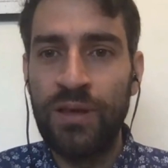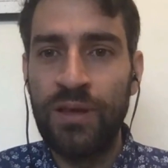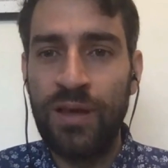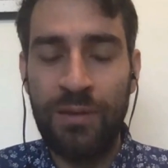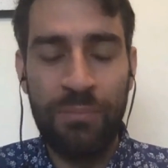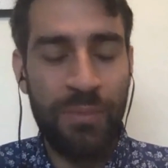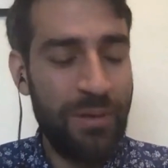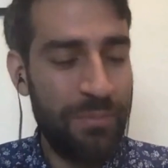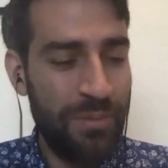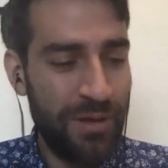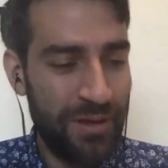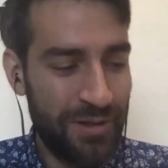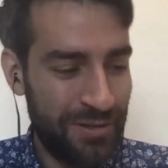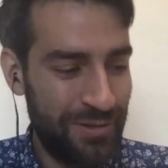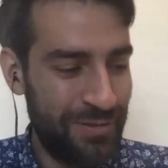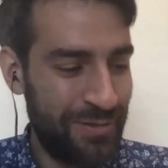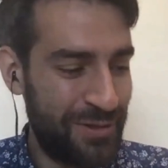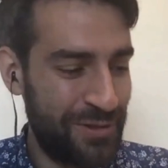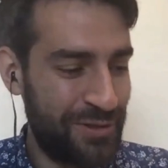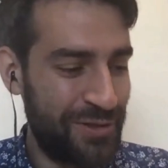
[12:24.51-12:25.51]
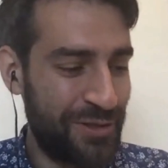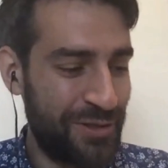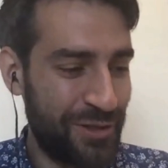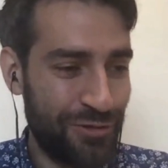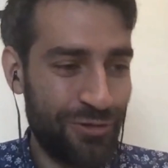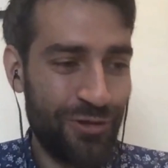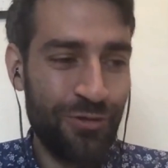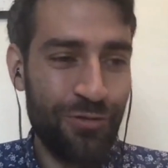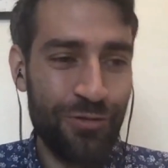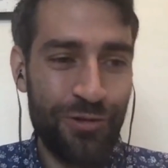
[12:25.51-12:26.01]
And maybe this is
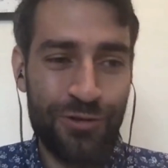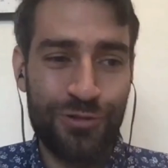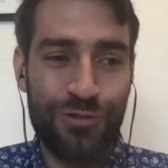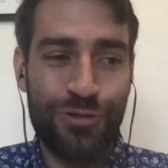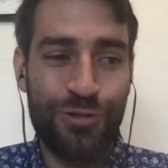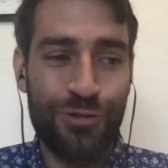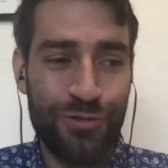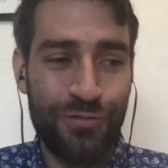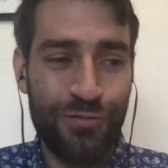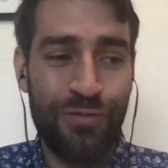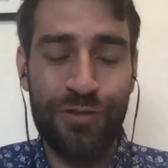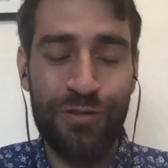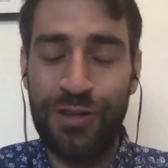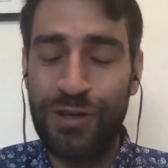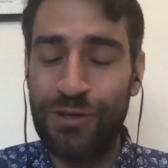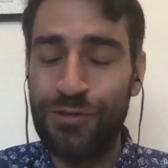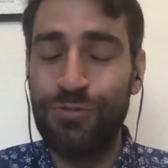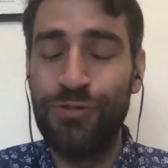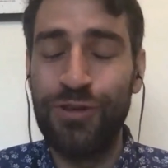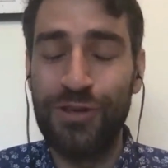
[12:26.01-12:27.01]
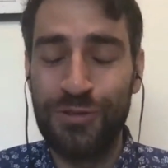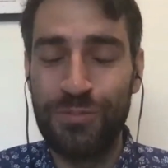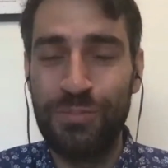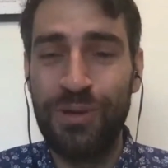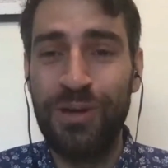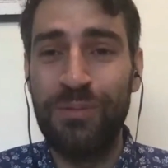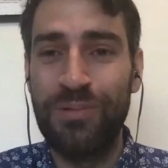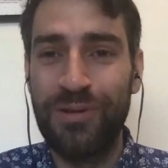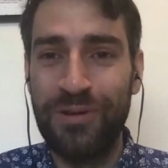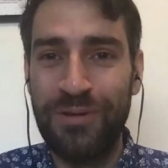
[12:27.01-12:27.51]
actually a good excuse for next week's paper.